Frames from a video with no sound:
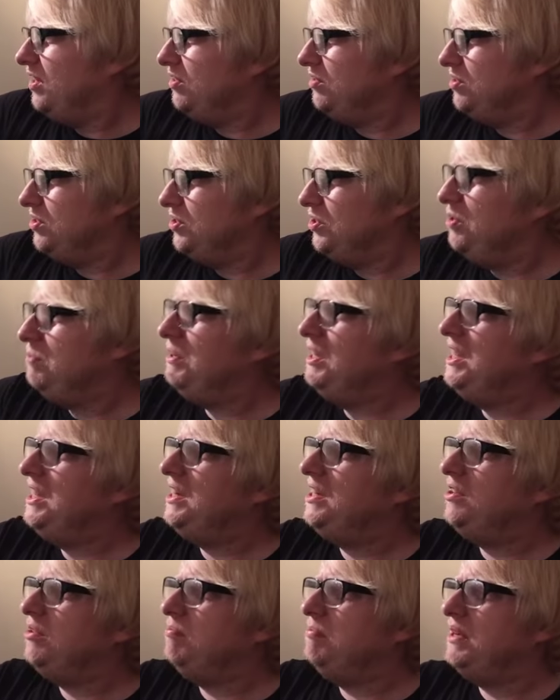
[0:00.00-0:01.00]
Not too many
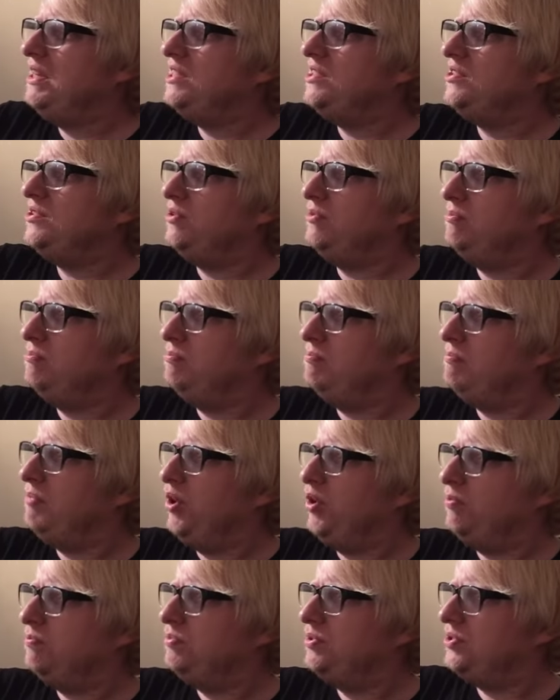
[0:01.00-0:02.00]
little bits of
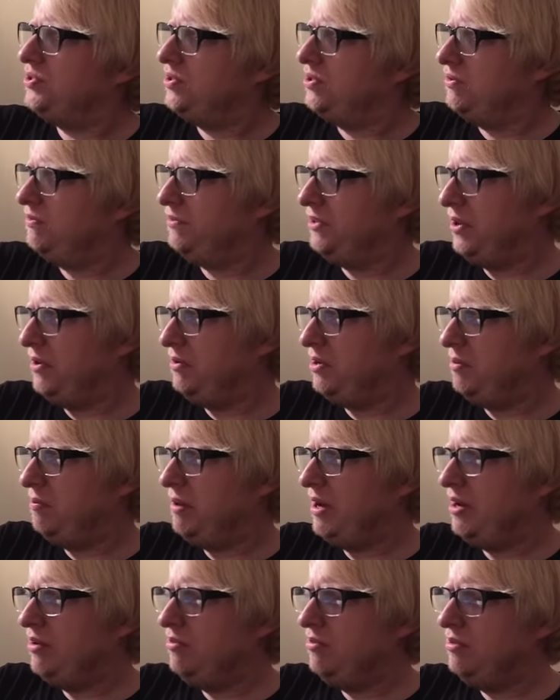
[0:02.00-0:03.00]
bobs floating
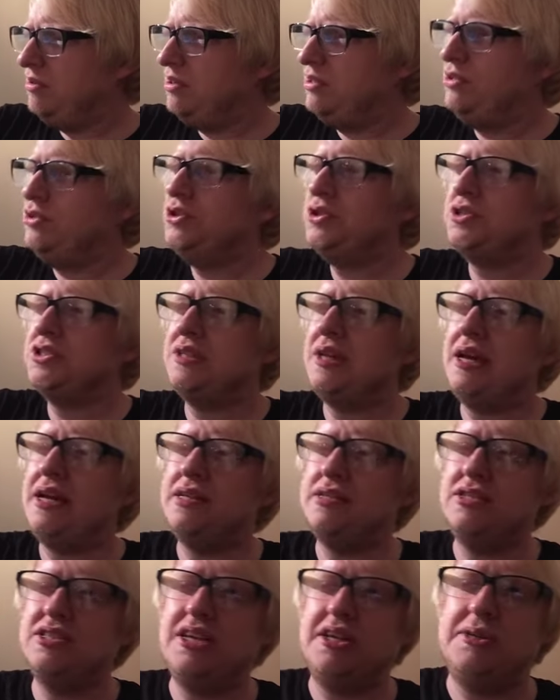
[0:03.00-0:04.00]
about, just
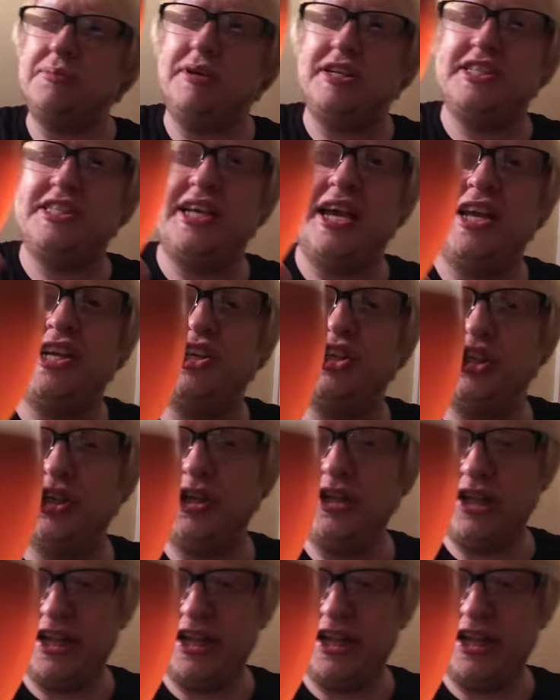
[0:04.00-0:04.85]
that sedimentation